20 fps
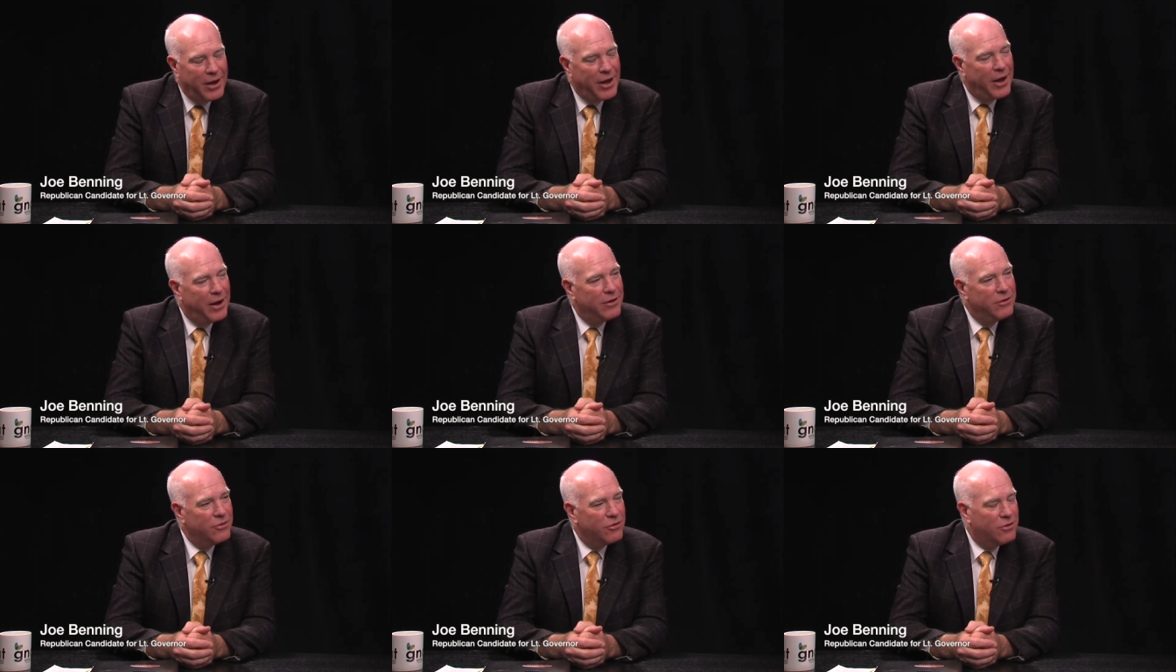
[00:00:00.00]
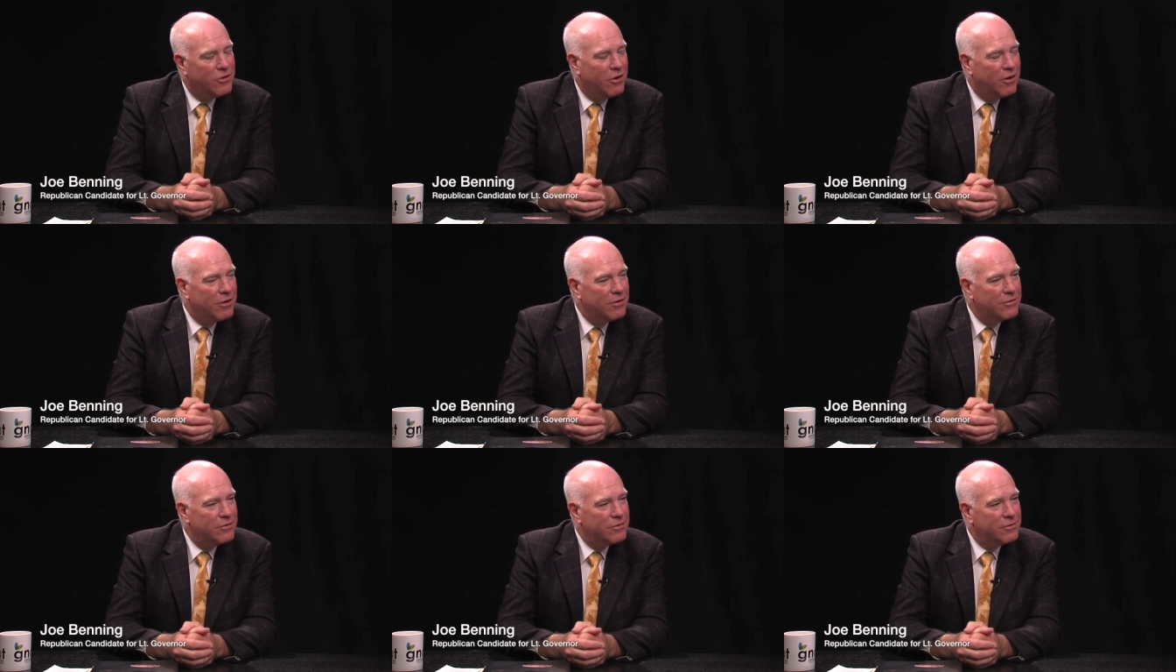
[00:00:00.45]
and your
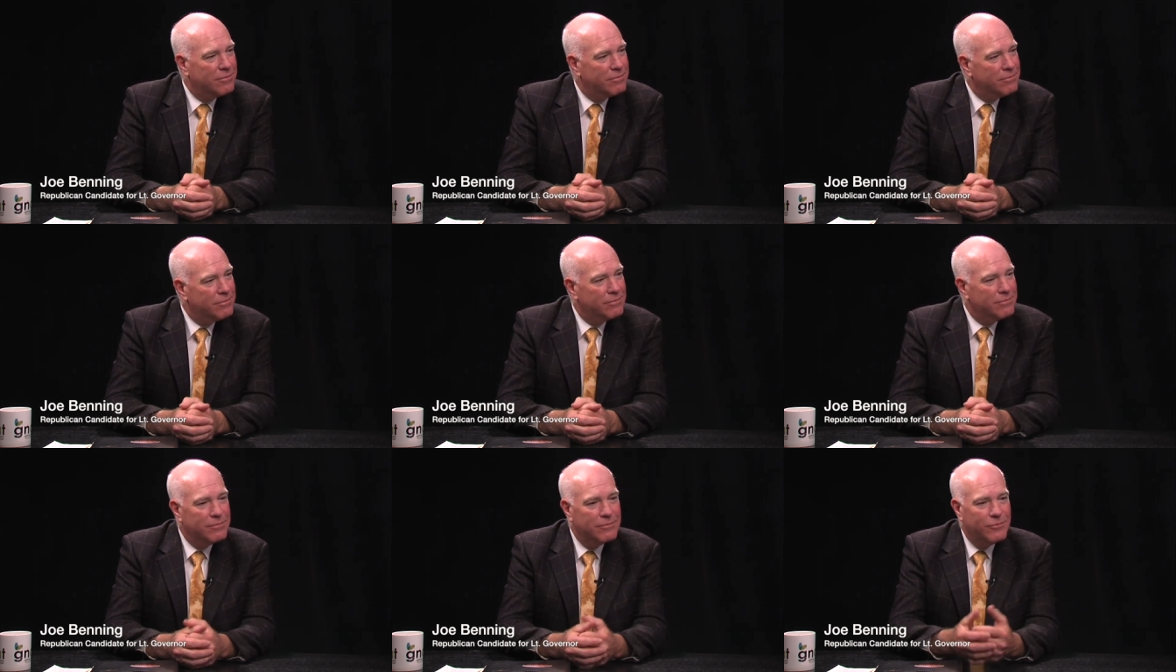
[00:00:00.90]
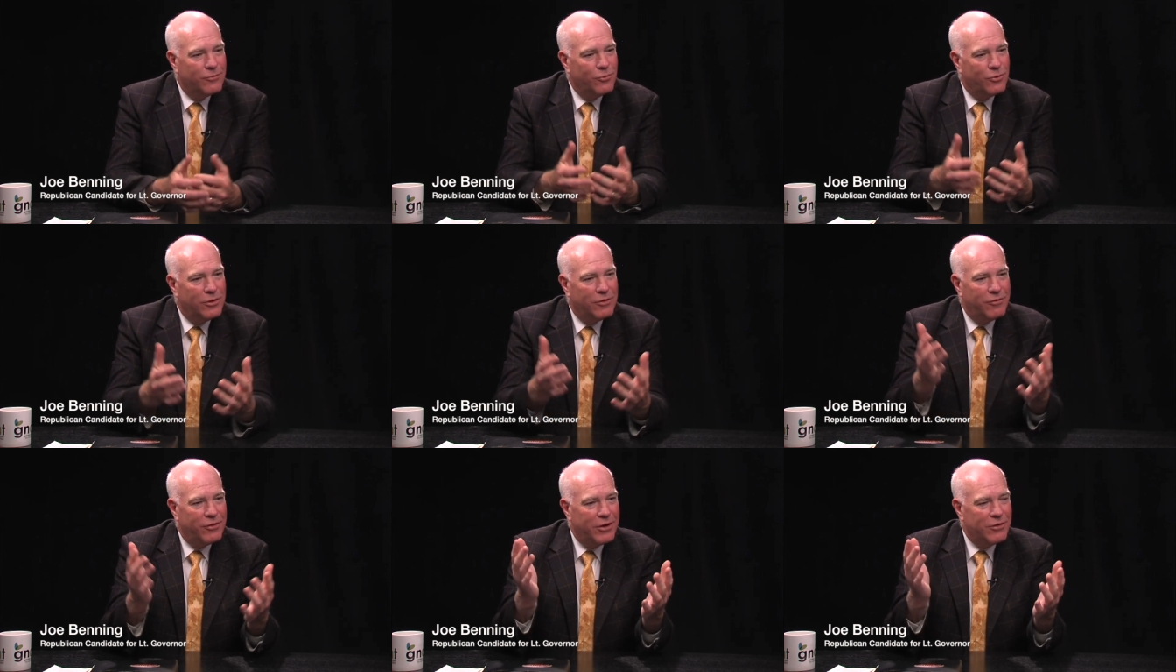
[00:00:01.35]
cars
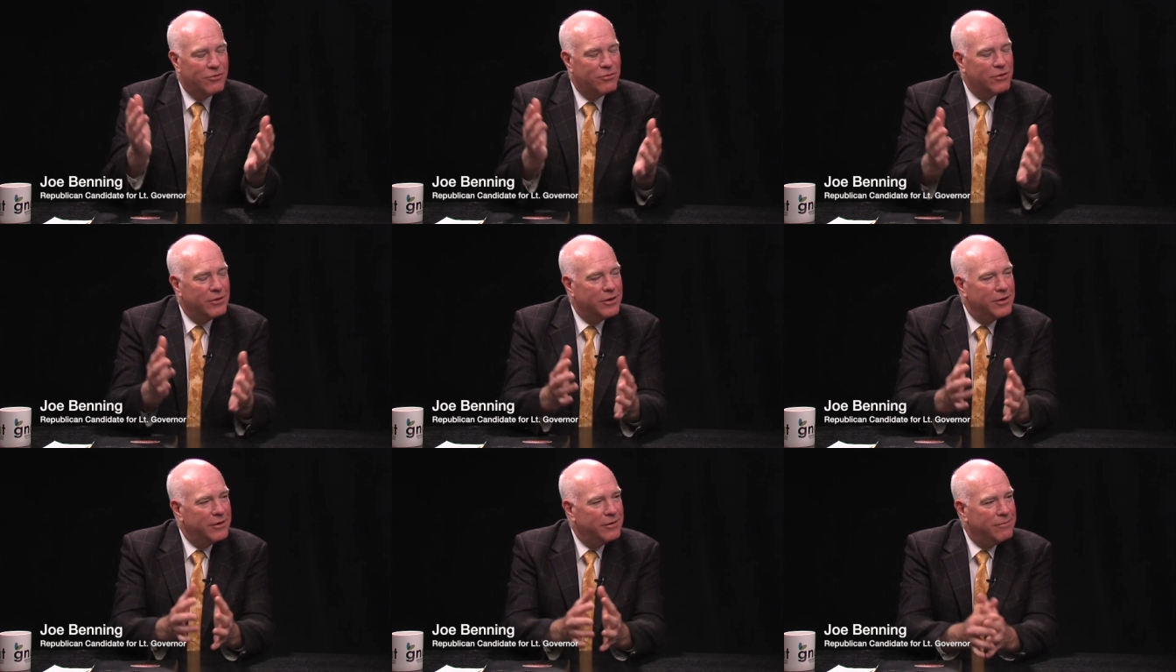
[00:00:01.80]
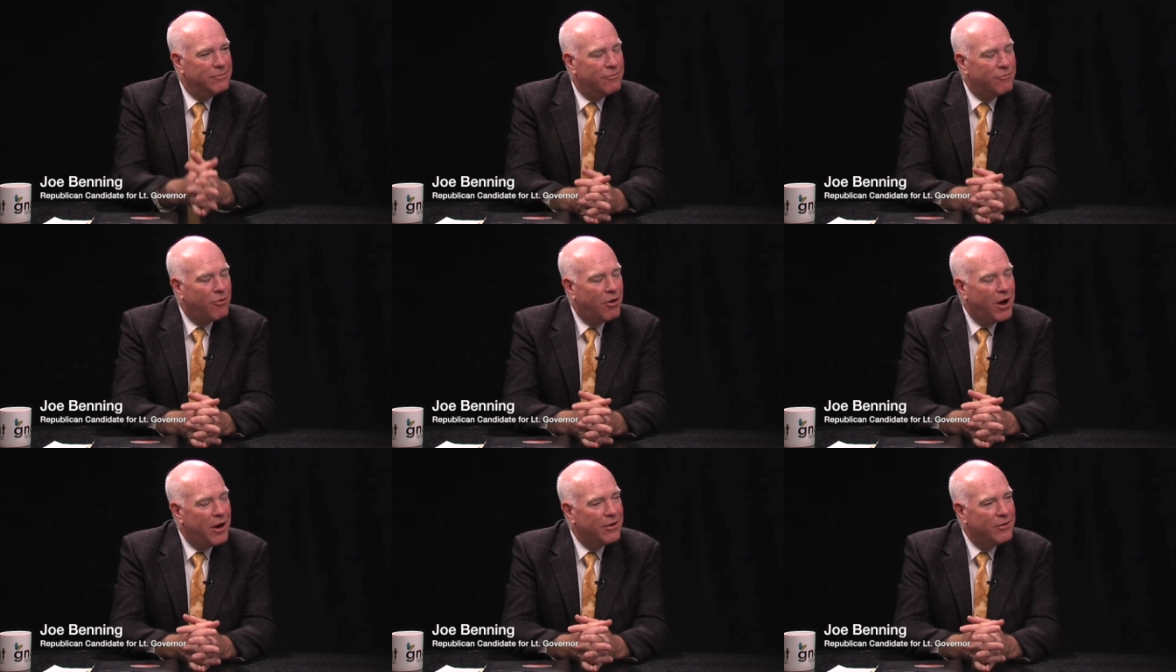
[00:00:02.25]
will eventually
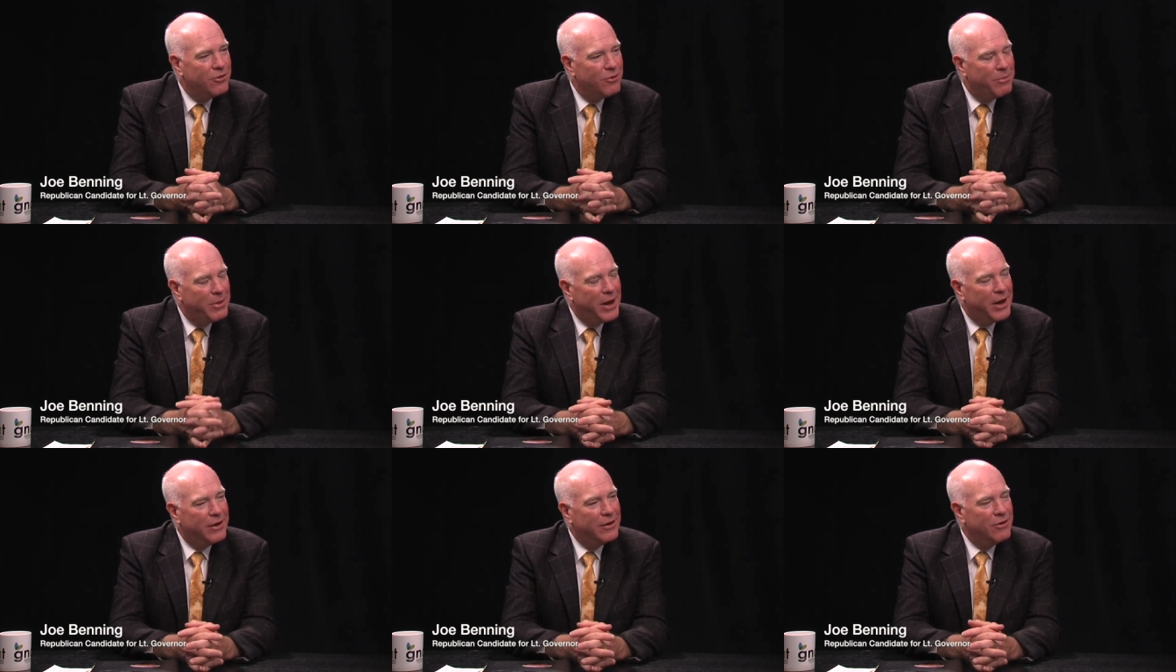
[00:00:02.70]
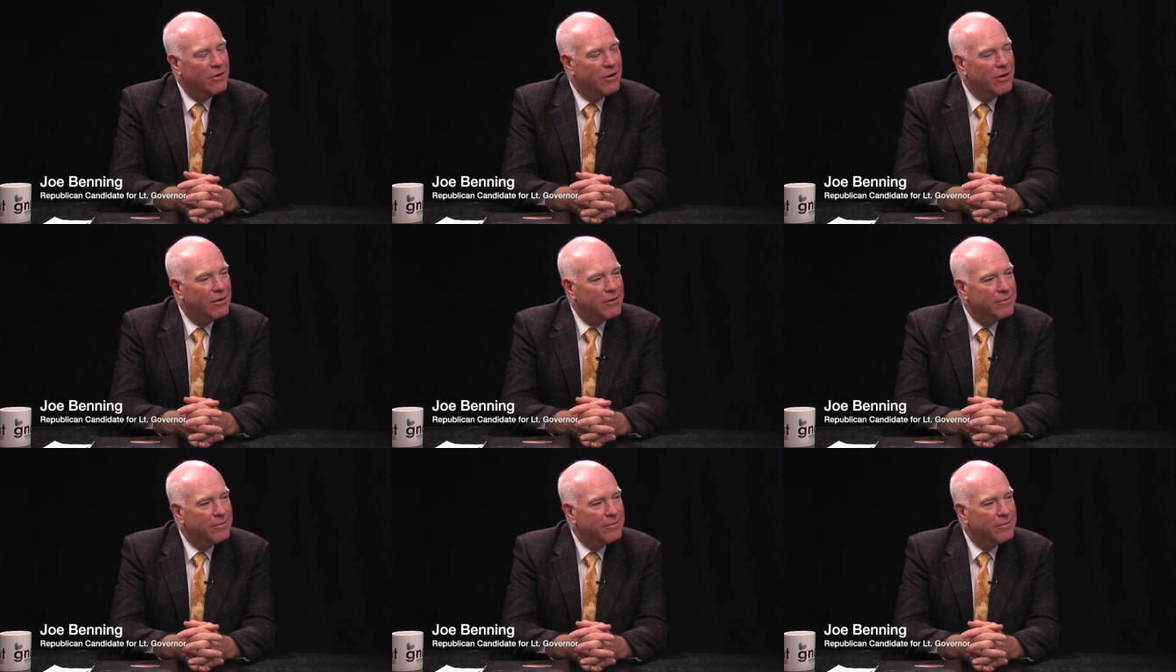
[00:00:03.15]
rot in your backyard.